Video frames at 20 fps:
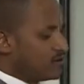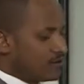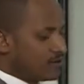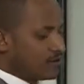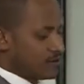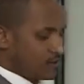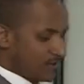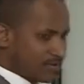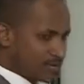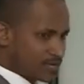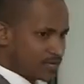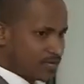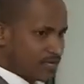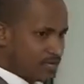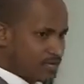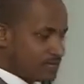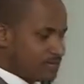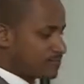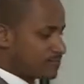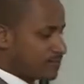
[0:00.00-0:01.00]
be
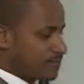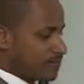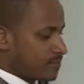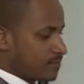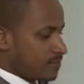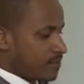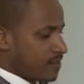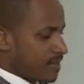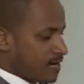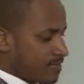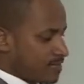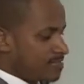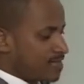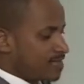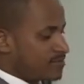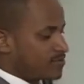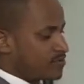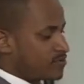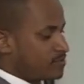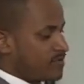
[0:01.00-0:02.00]
keen, I start
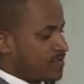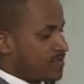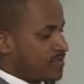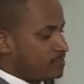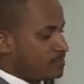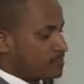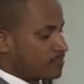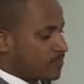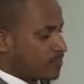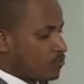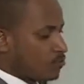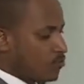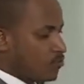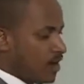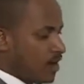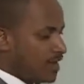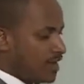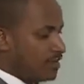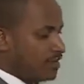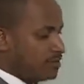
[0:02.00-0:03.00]
from here,
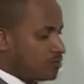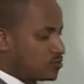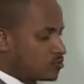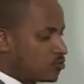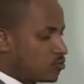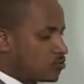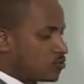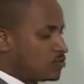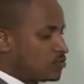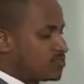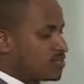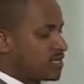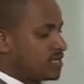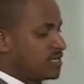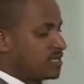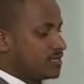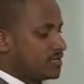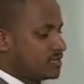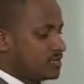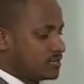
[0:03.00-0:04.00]
1, 2, 3.
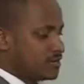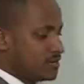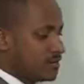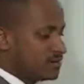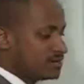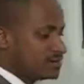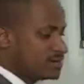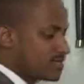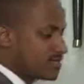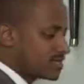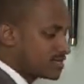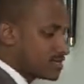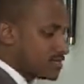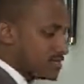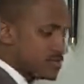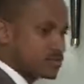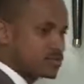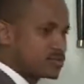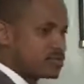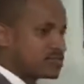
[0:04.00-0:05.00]
I've started
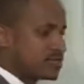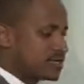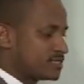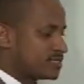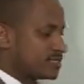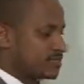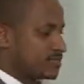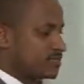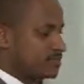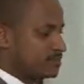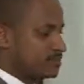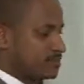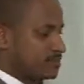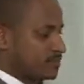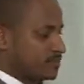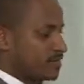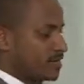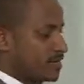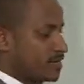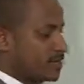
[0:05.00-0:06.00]
horizontally.
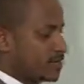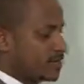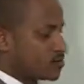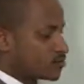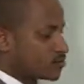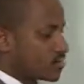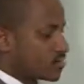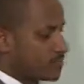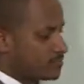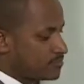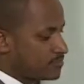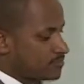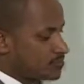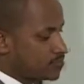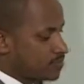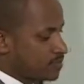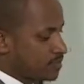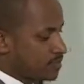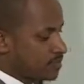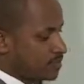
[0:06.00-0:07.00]
Then I want to come this
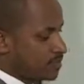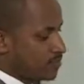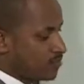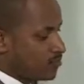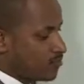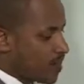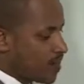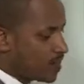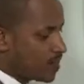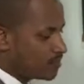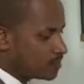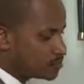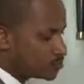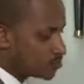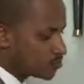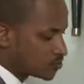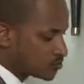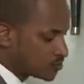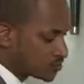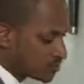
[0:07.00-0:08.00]
way. 1,
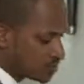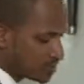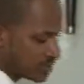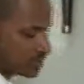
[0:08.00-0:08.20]
2, 3.